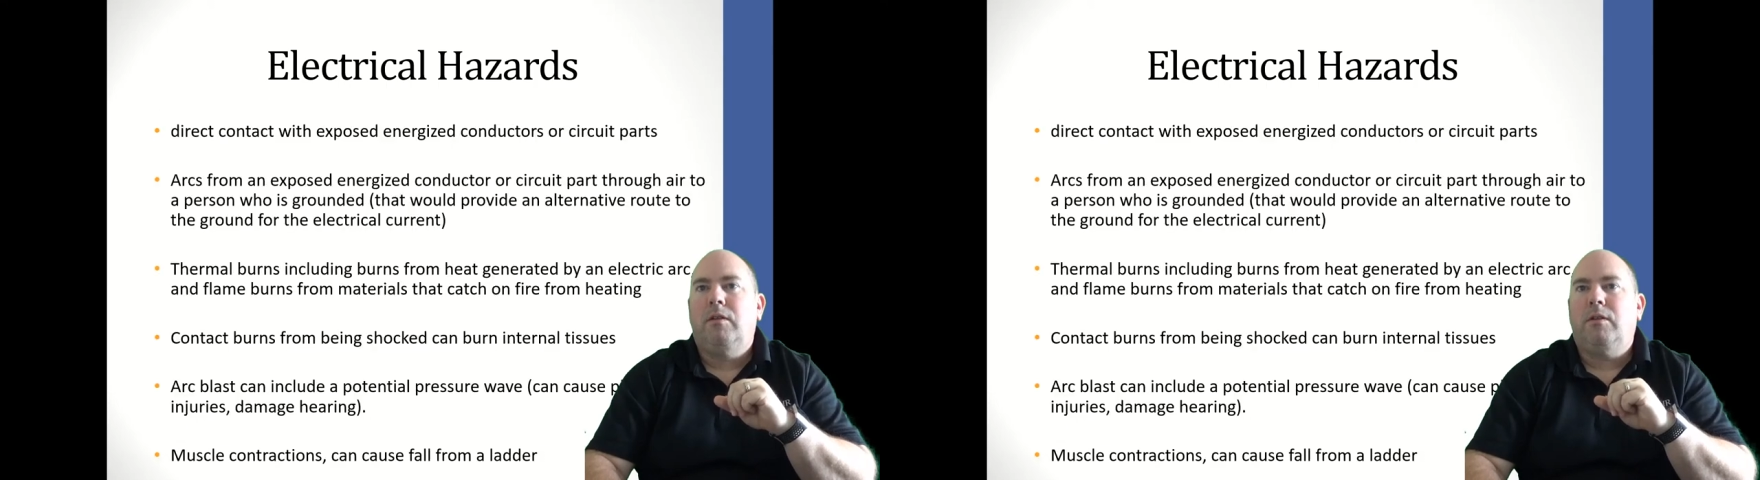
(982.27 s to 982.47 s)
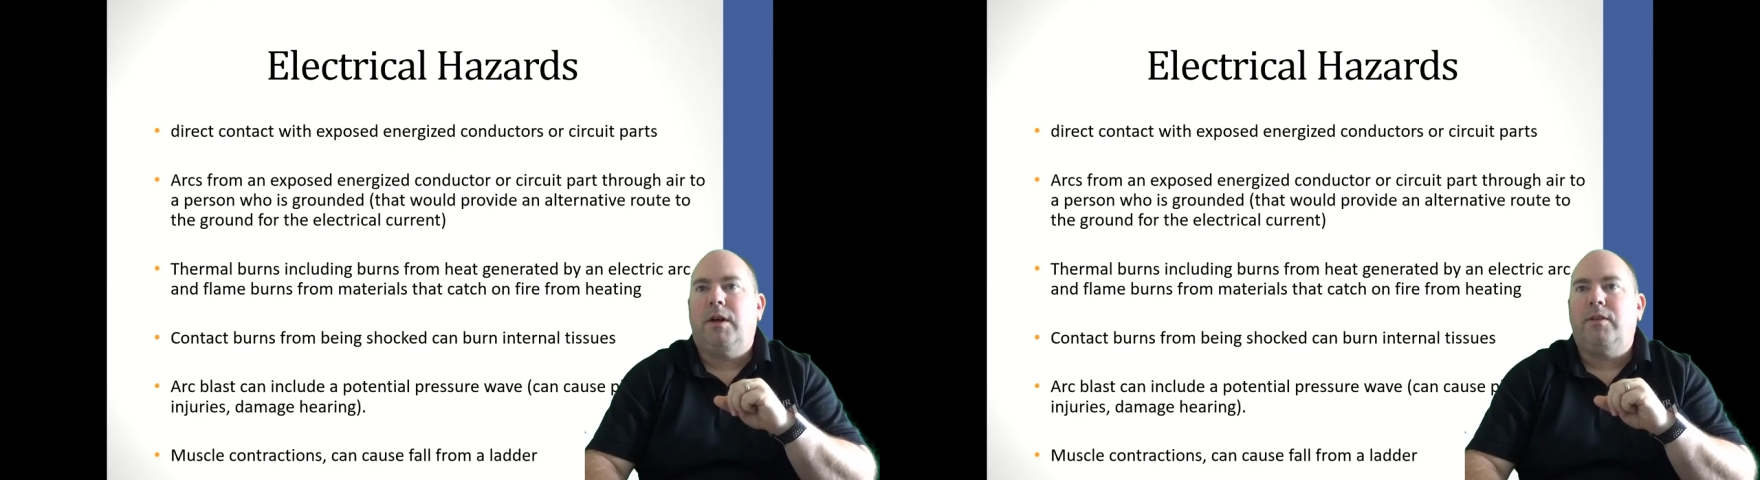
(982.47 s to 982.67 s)

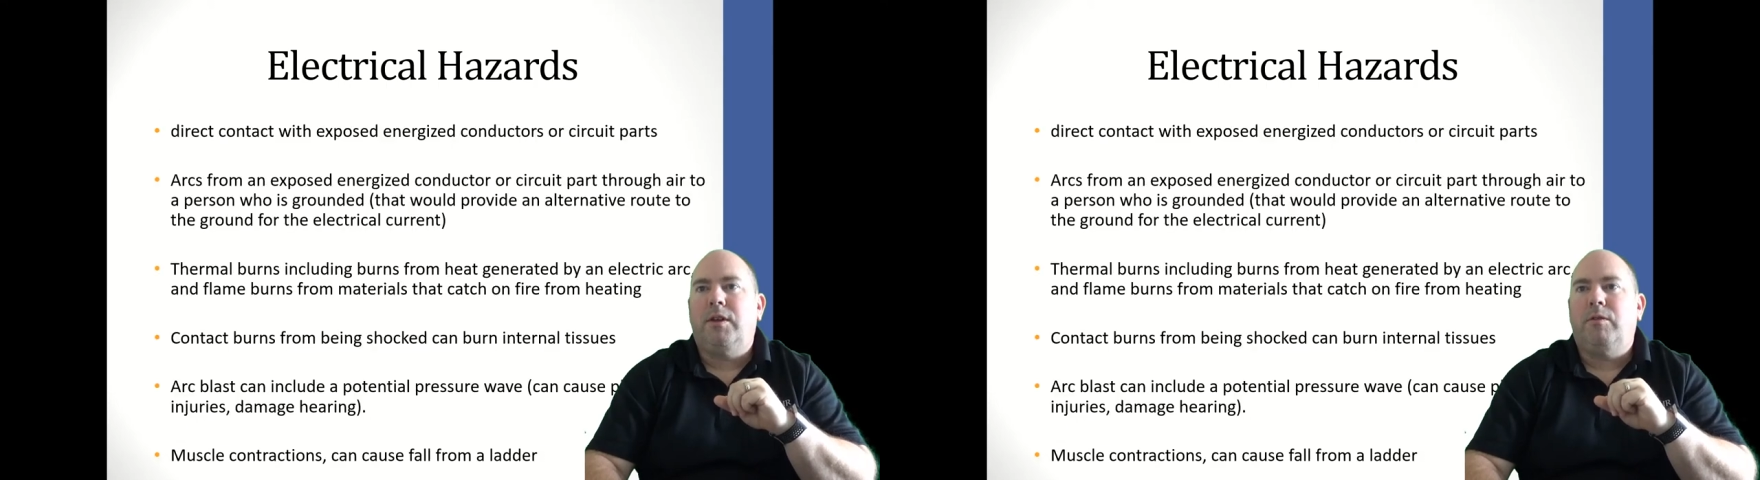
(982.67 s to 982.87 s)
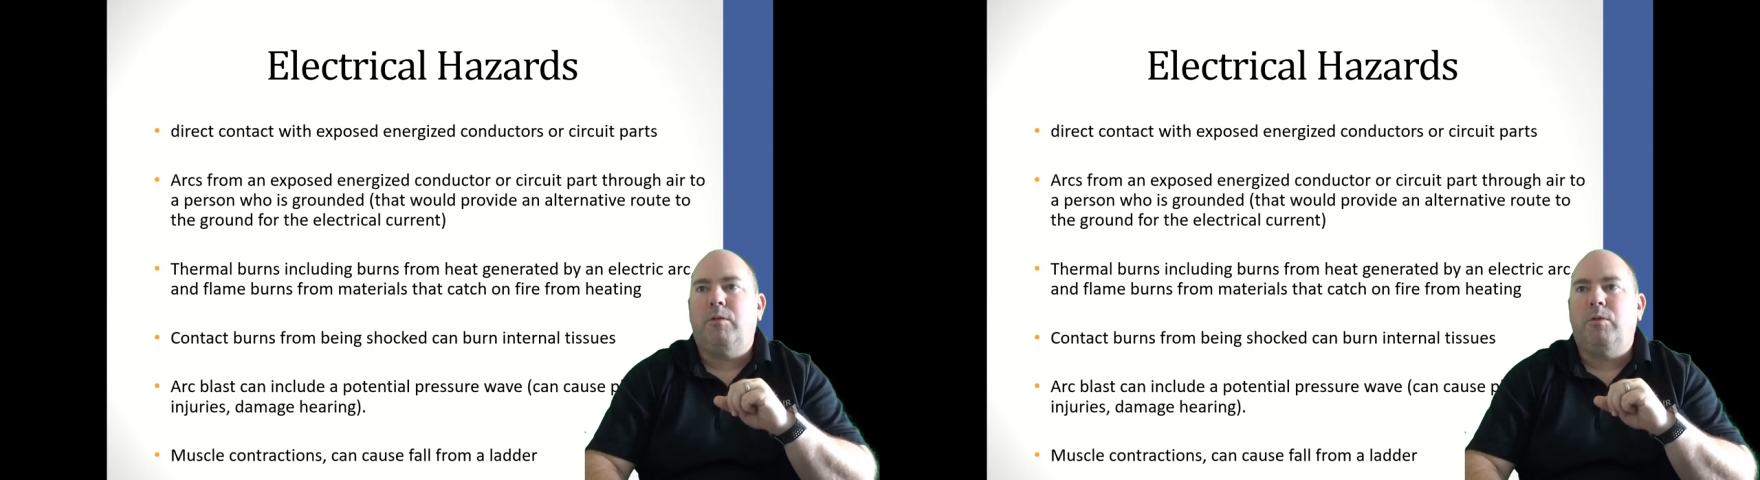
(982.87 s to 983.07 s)
Lots of
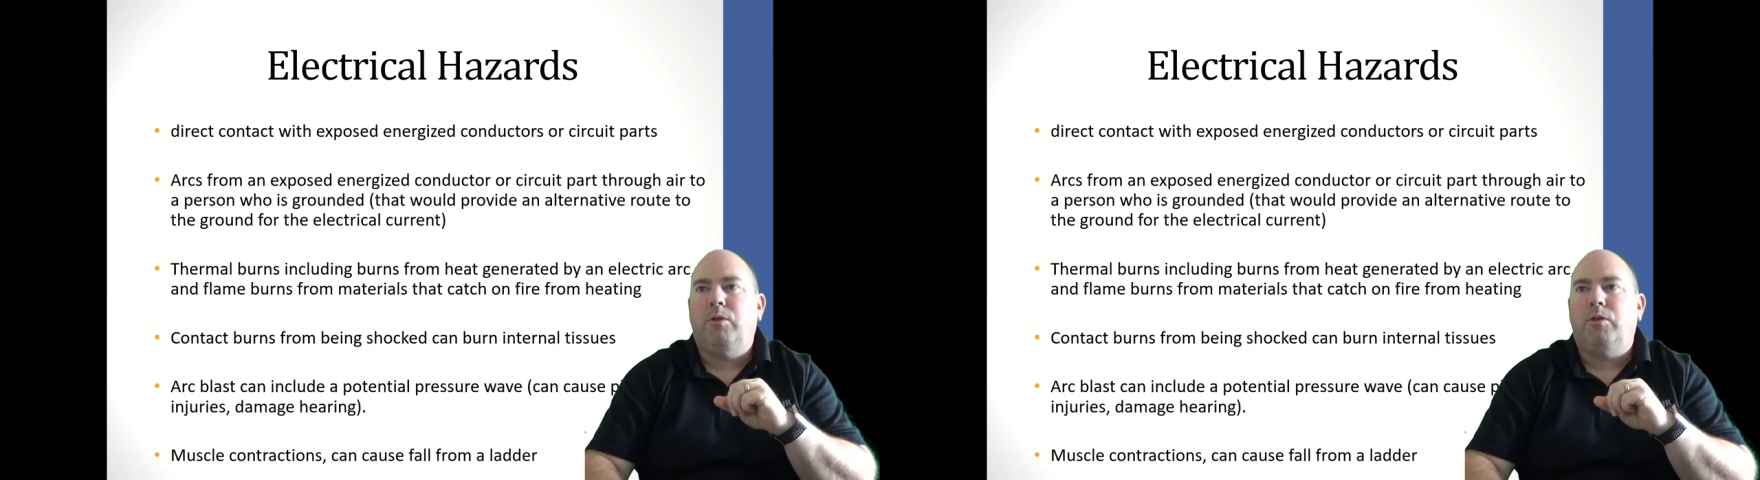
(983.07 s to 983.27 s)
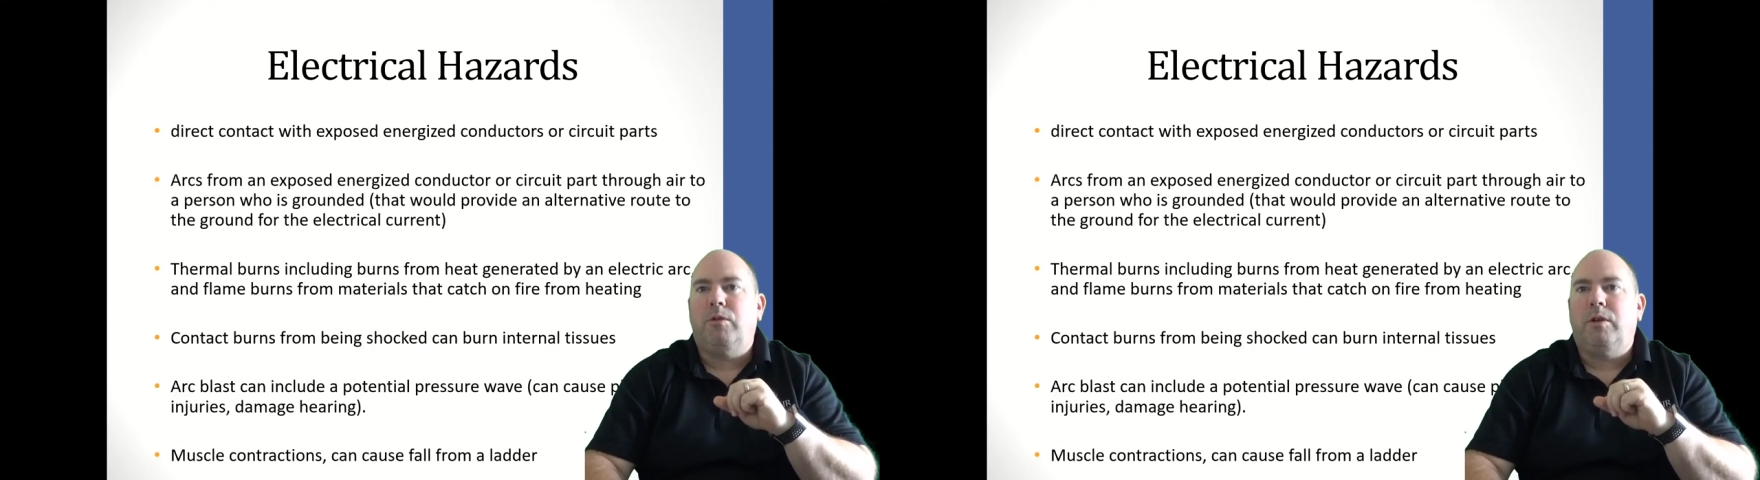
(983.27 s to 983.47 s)
different
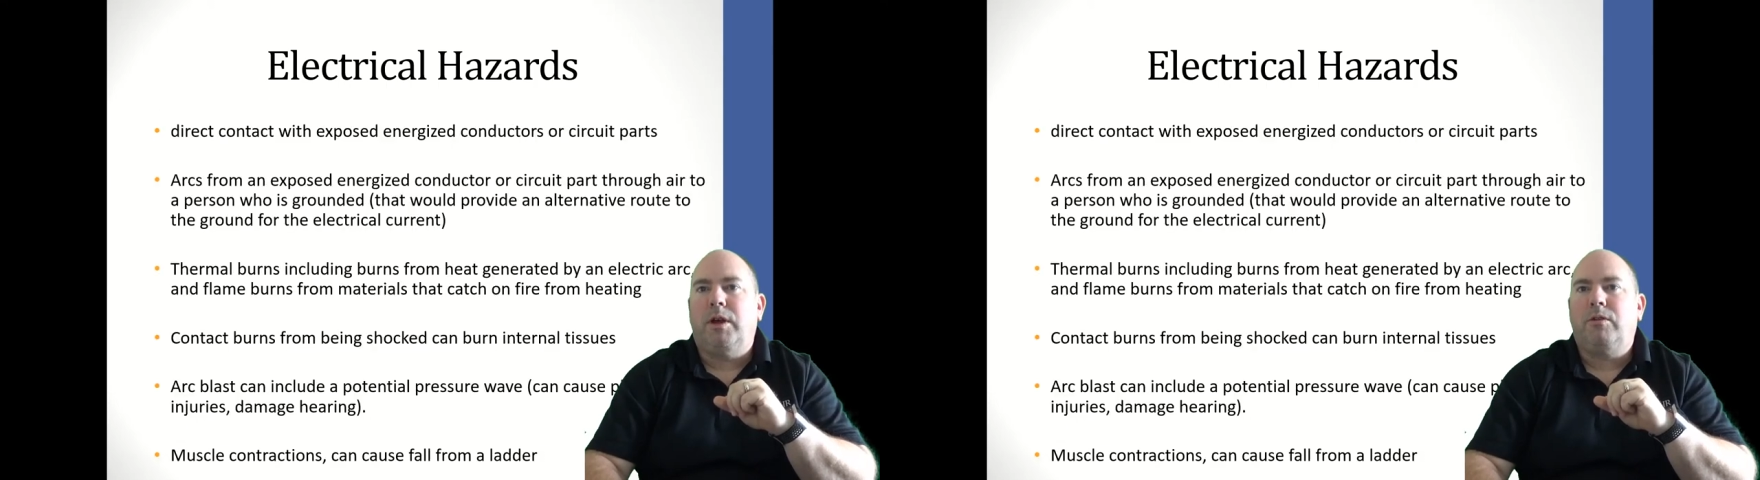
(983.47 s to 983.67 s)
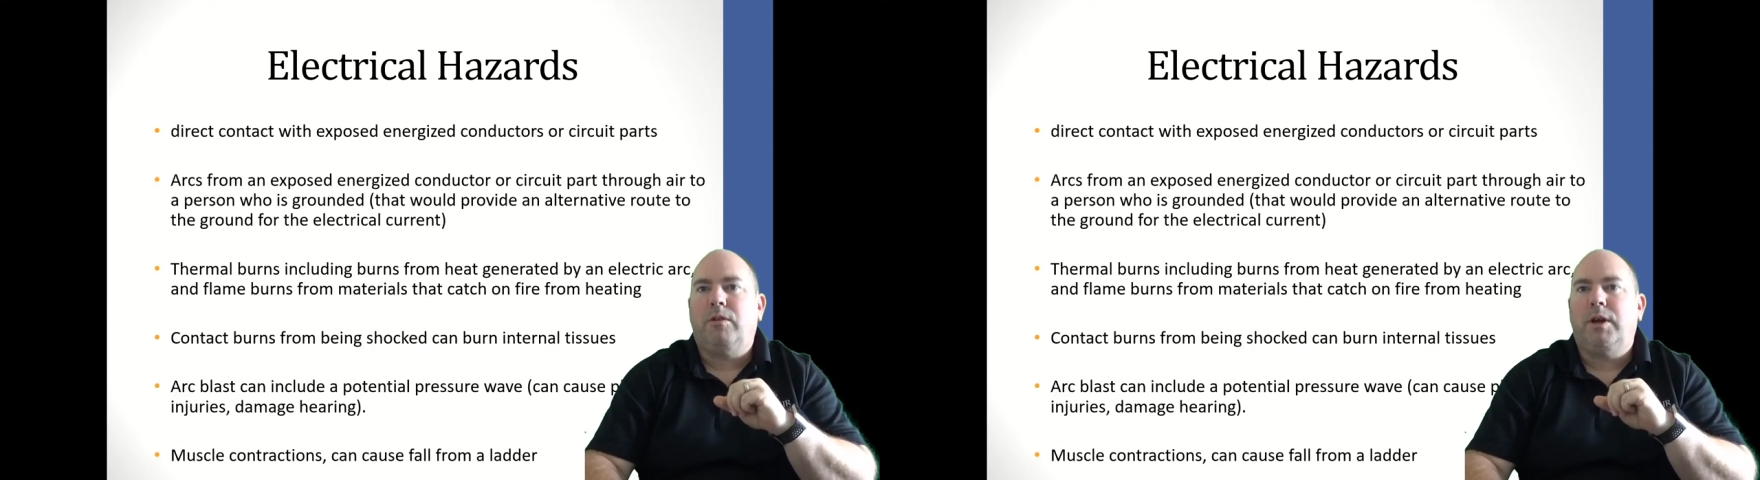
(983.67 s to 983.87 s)
rules for
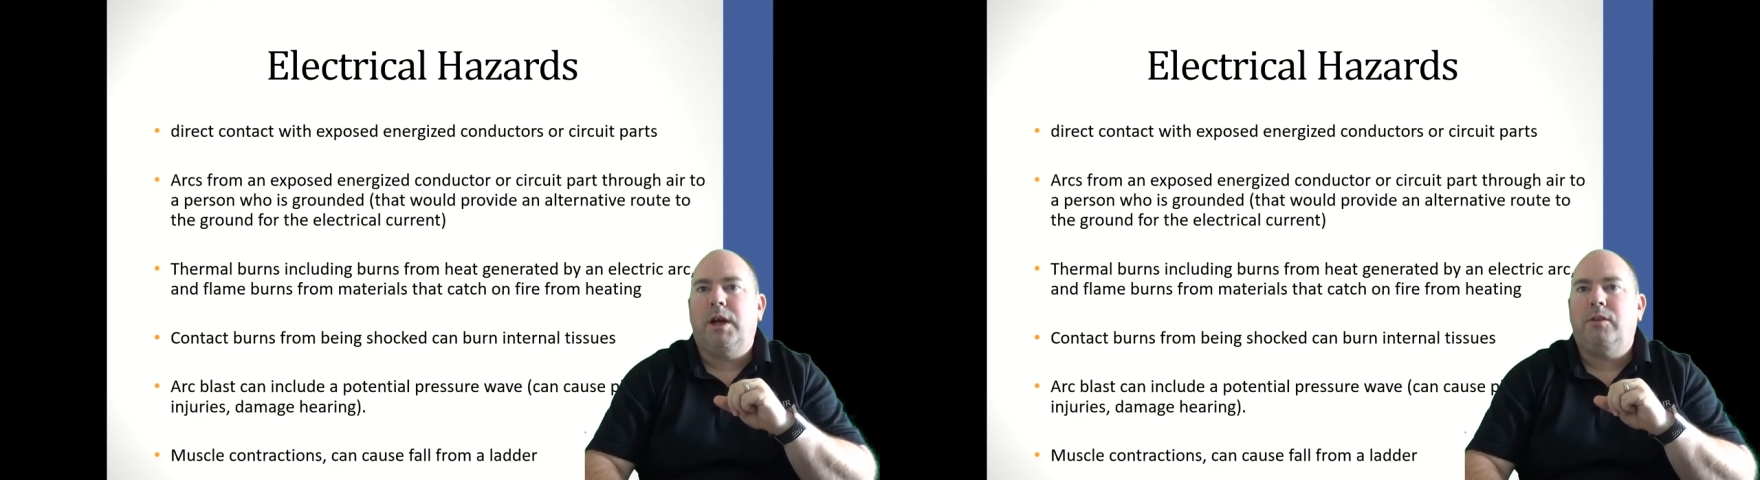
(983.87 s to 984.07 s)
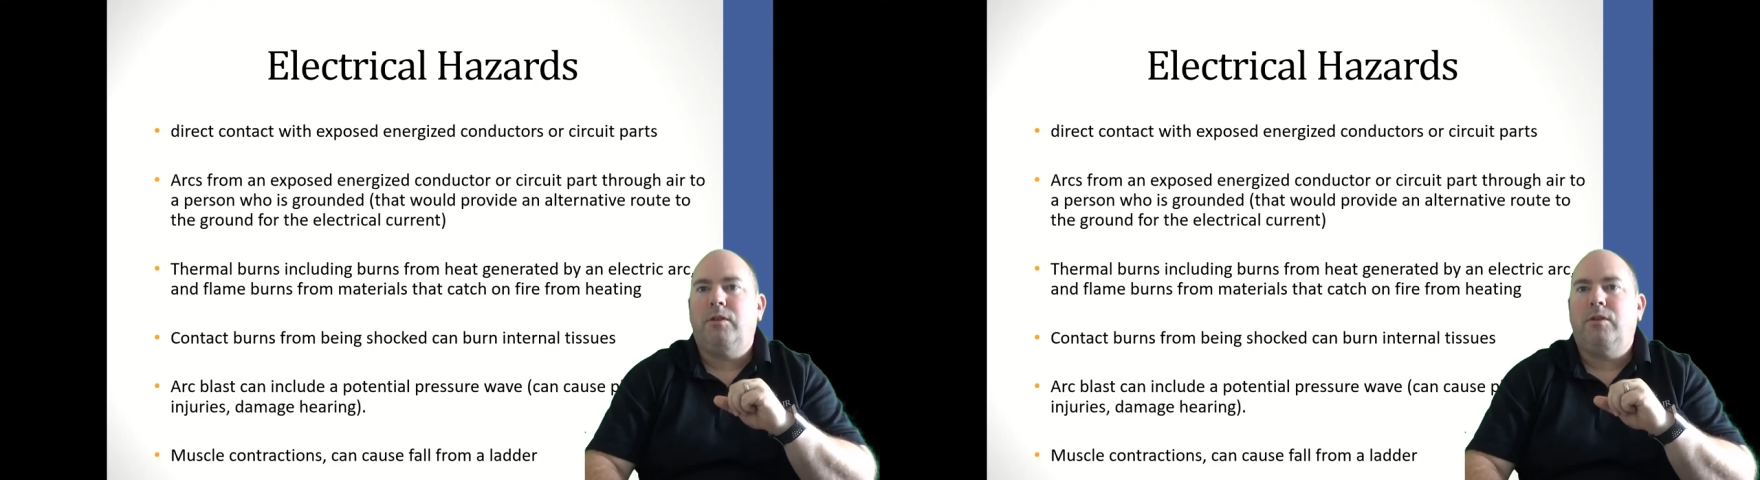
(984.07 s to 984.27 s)
electrical
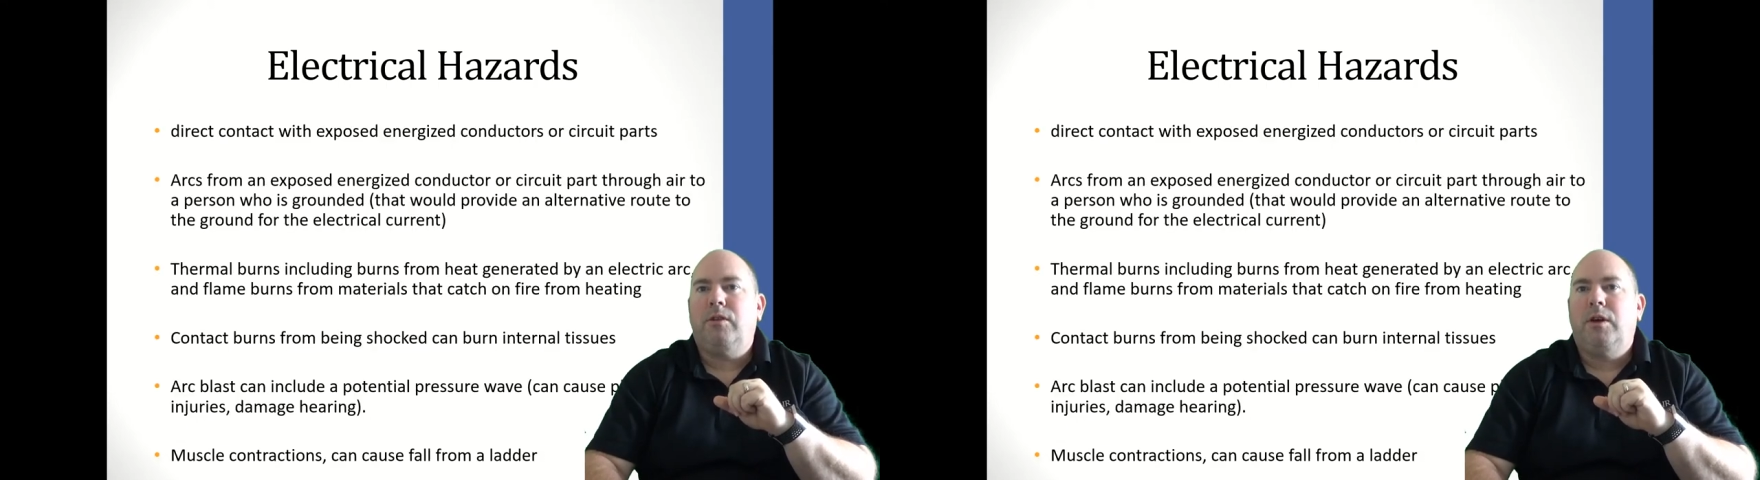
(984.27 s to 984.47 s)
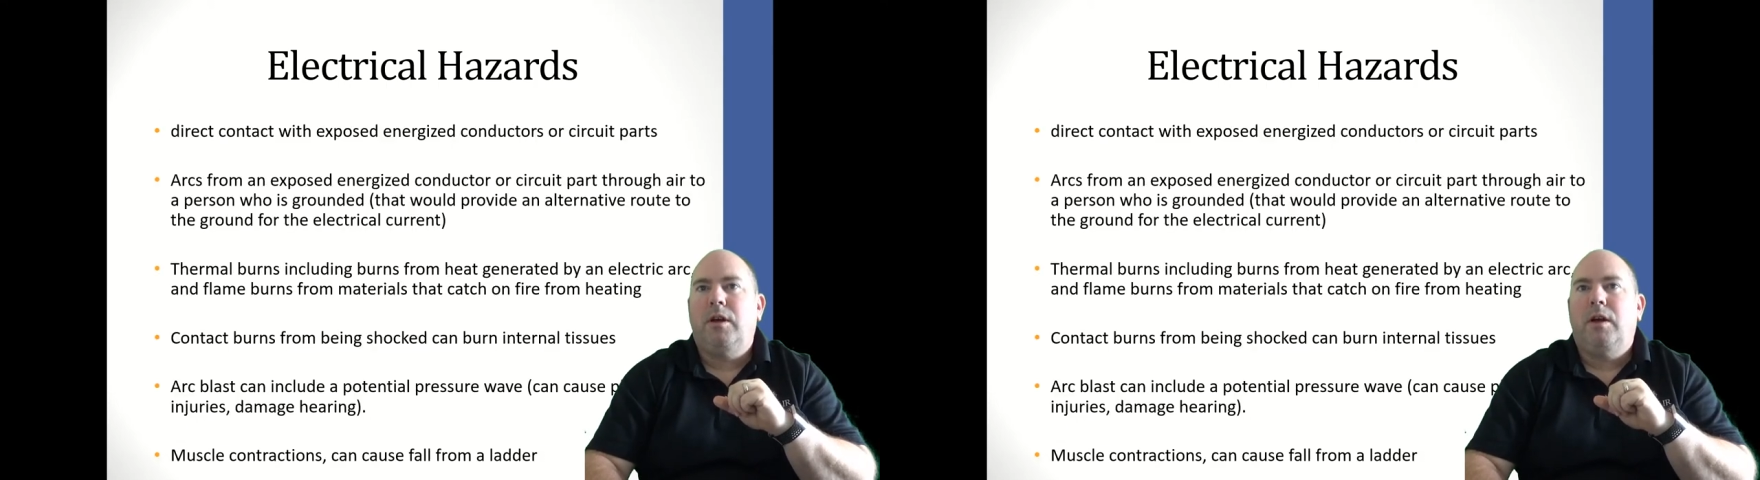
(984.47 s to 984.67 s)
hazards.